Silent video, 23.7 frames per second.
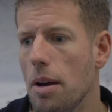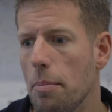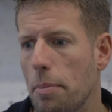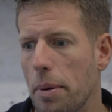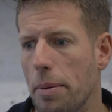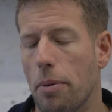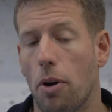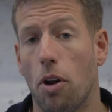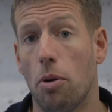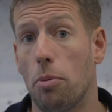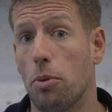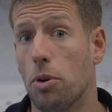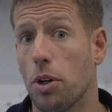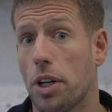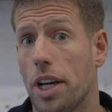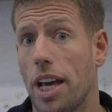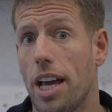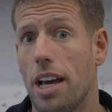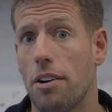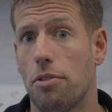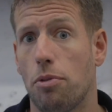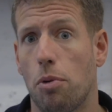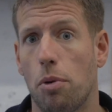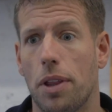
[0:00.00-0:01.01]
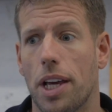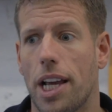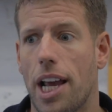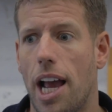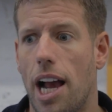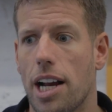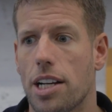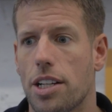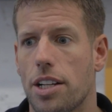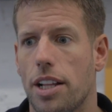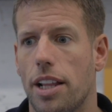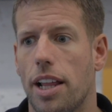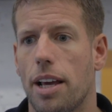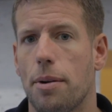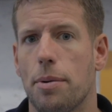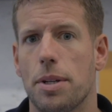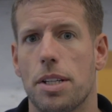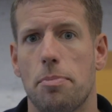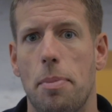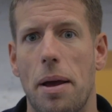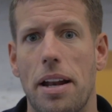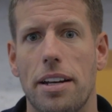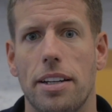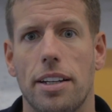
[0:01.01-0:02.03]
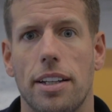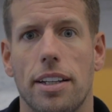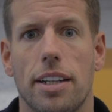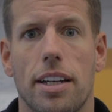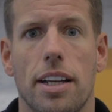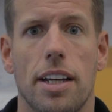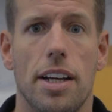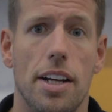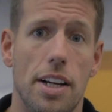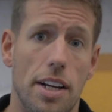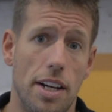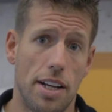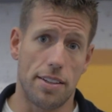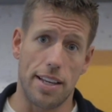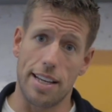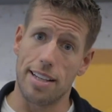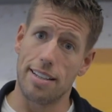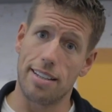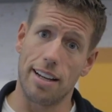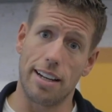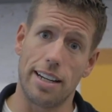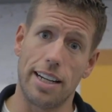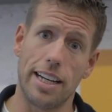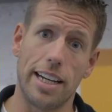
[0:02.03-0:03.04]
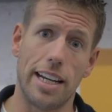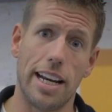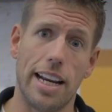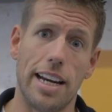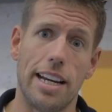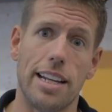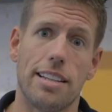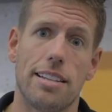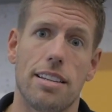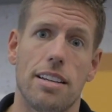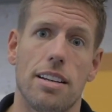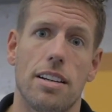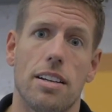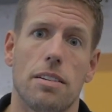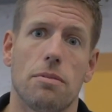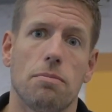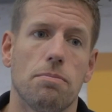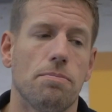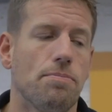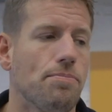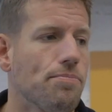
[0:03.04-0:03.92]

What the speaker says: be a lot more careful with the cash that they were spending. They suddenly needed to